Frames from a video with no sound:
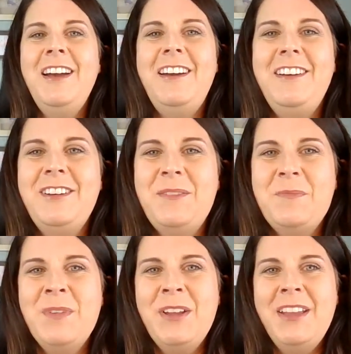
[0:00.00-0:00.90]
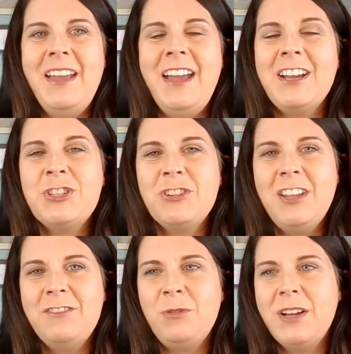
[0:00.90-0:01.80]
Um, as your
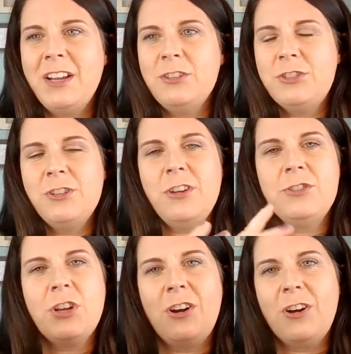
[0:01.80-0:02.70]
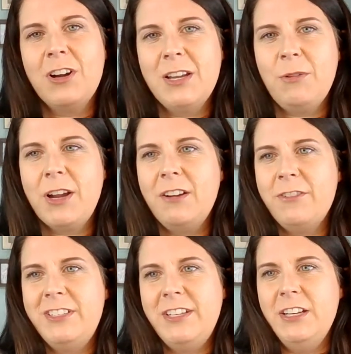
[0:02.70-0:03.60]
loved one goes through those early
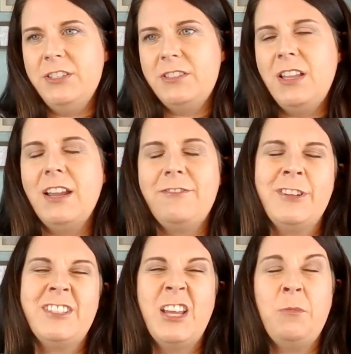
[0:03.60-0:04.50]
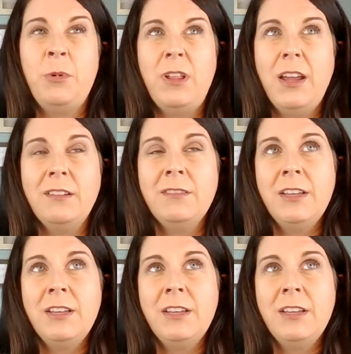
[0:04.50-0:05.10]
recovery stages like for example like